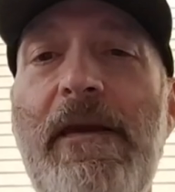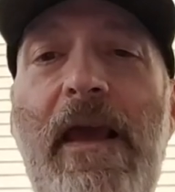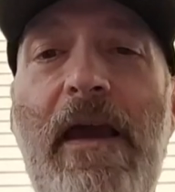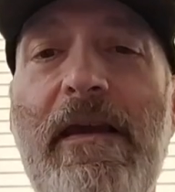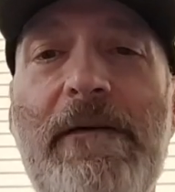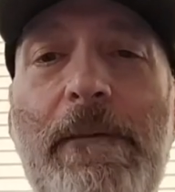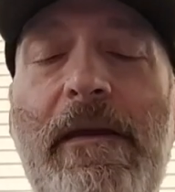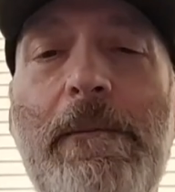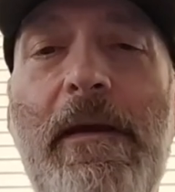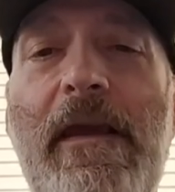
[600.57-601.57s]

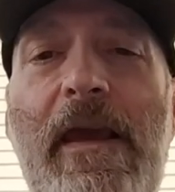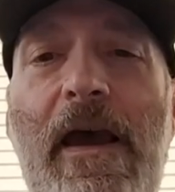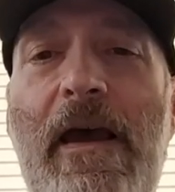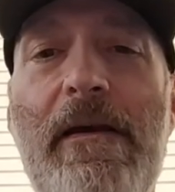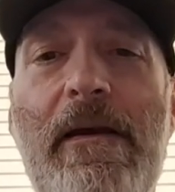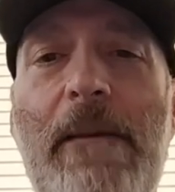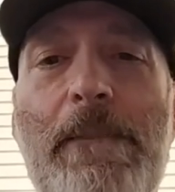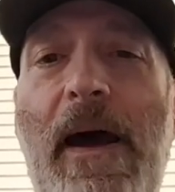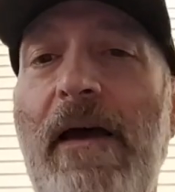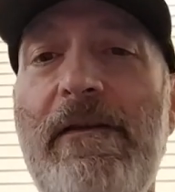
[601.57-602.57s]
can't
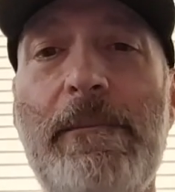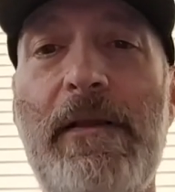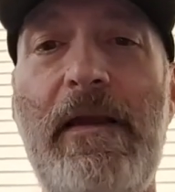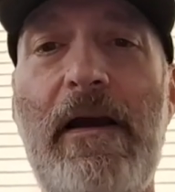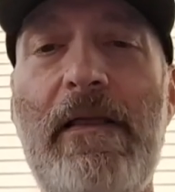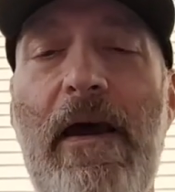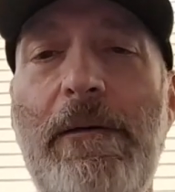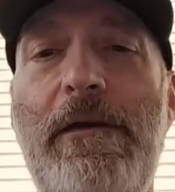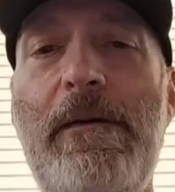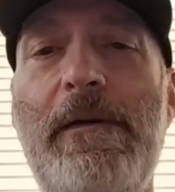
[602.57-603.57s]
possibly
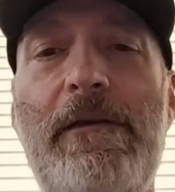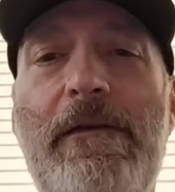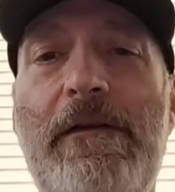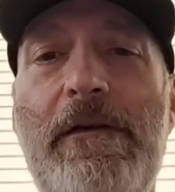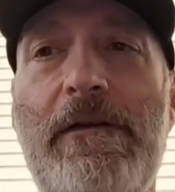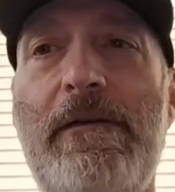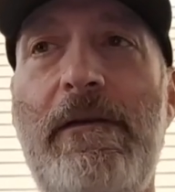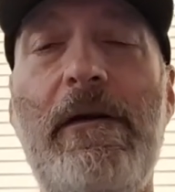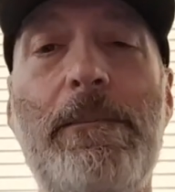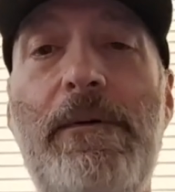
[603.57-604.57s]
allow humans to just
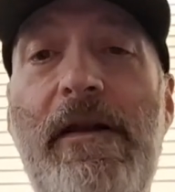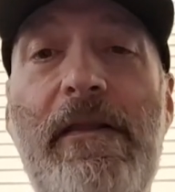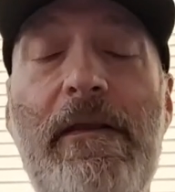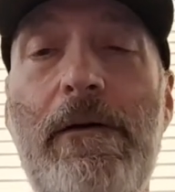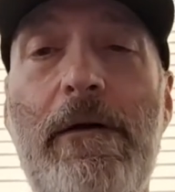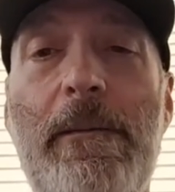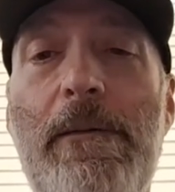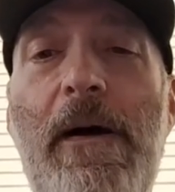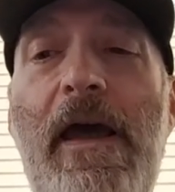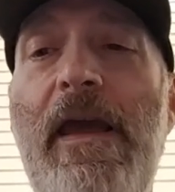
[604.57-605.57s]
breed the
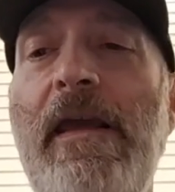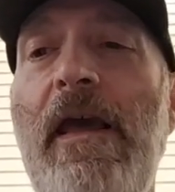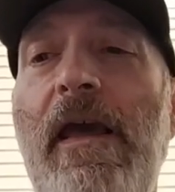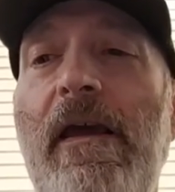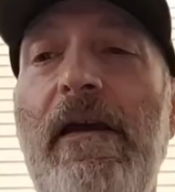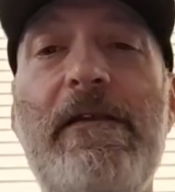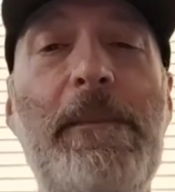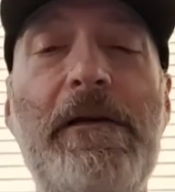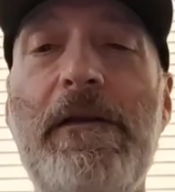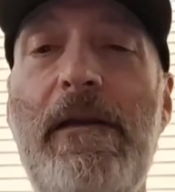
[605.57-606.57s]
normal way,
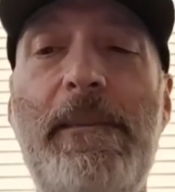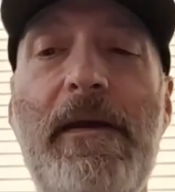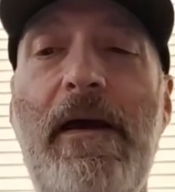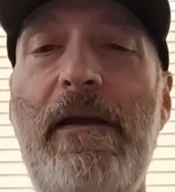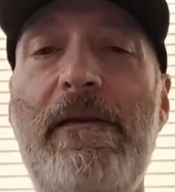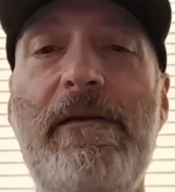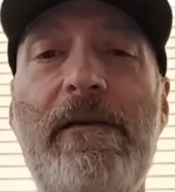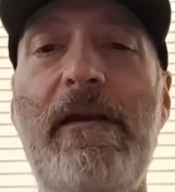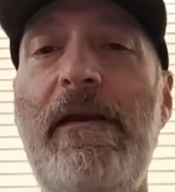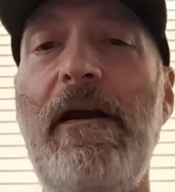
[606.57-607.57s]
especially
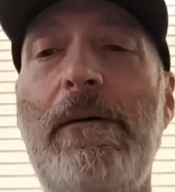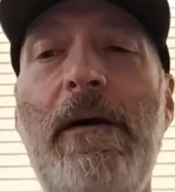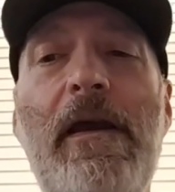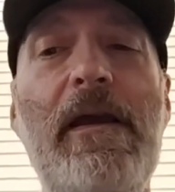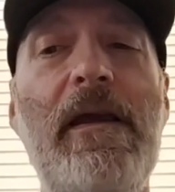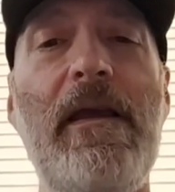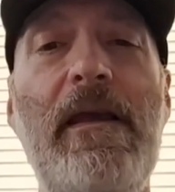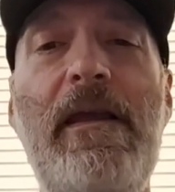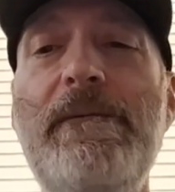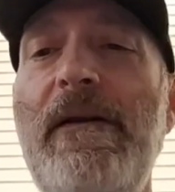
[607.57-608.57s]
because
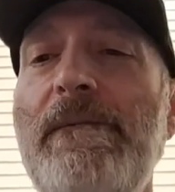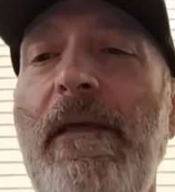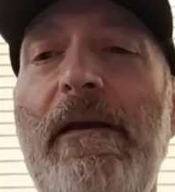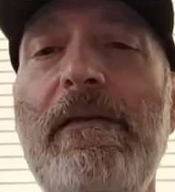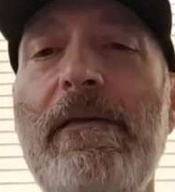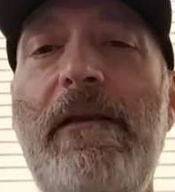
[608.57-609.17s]
even if they